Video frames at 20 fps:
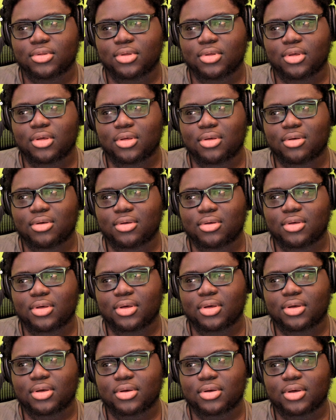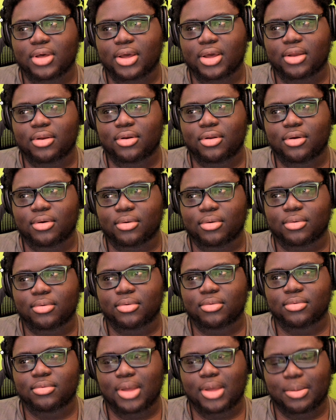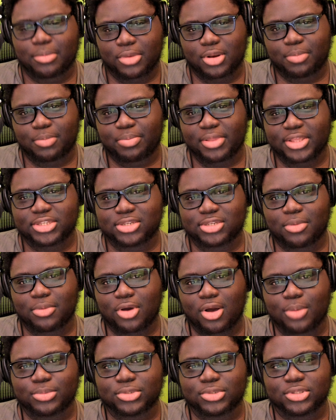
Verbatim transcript: I don't know. I'm gonna play some ARMS